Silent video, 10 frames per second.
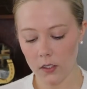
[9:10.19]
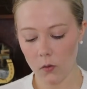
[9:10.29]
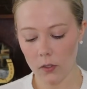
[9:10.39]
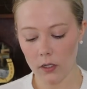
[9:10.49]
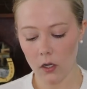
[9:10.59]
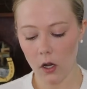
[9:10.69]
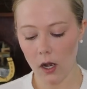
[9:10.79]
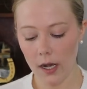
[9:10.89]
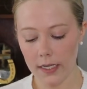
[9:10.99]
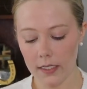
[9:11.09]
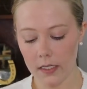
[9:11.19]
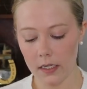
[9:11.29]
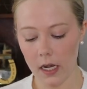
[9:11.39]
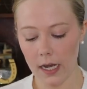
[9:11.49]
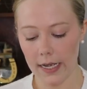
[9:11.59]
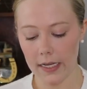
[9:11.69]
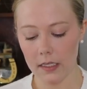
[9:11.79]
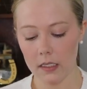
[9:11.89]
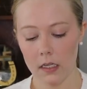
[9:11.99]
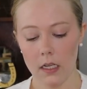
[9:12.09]
So what the gauze
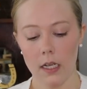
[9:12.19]
does